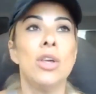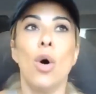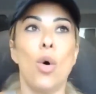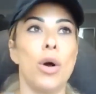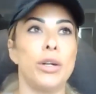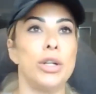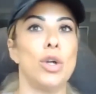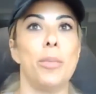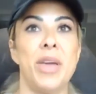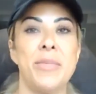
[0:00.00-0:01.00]
Or, you
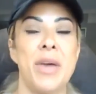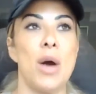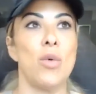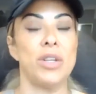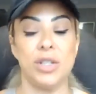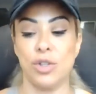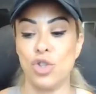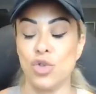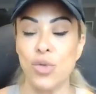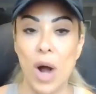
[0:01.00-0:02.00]
know, maybe I wasn't
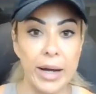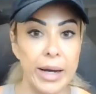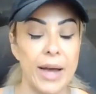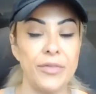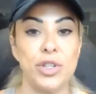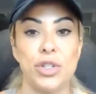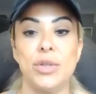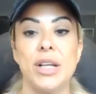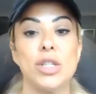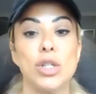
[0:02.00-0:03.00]
strong enough to
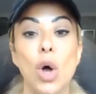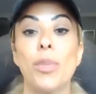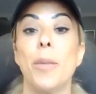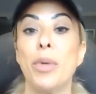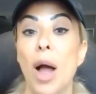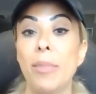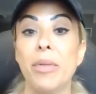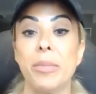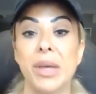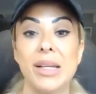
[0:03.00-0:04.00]
do this. No, the
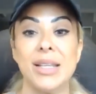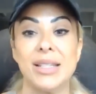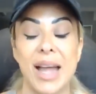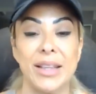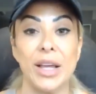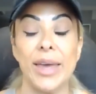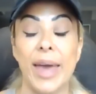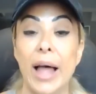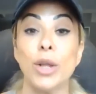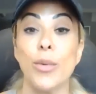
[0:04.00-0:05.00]
problem is that the
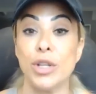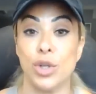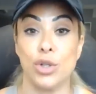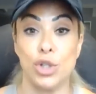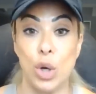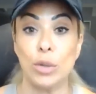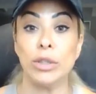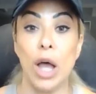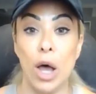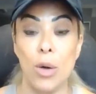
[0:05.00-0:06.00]
calories are so
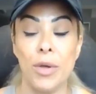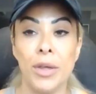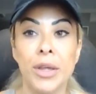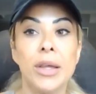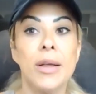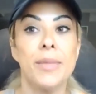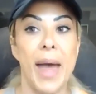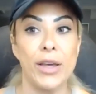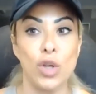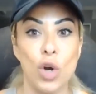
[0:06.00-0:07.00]
low
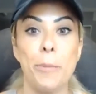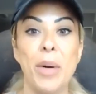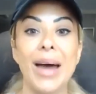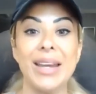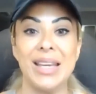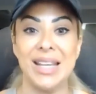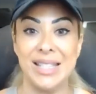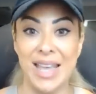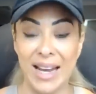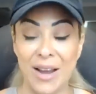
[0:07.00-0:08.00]
that your body
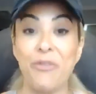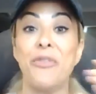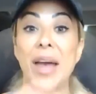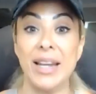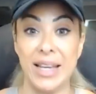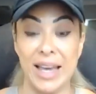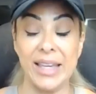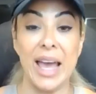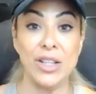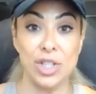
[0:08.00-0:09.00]
is kind of fighting
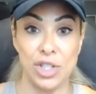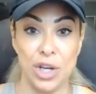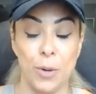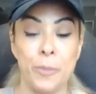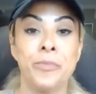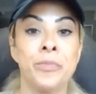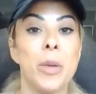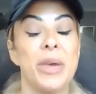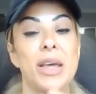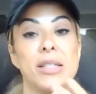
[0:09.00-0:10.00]
against you
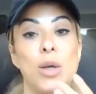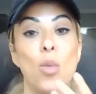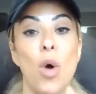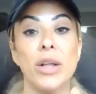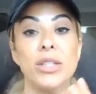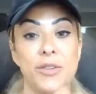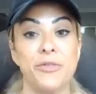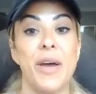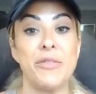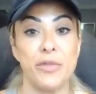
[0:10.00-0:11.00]
because it wants to
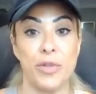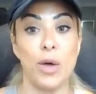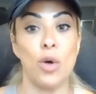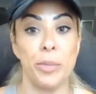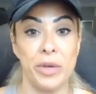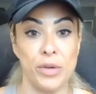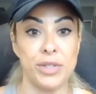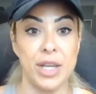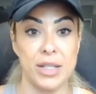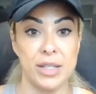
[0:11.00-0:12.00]
fight for that
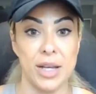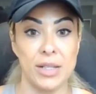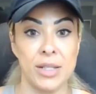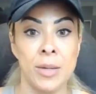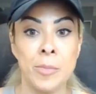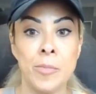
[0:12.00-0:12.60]
homeostasis.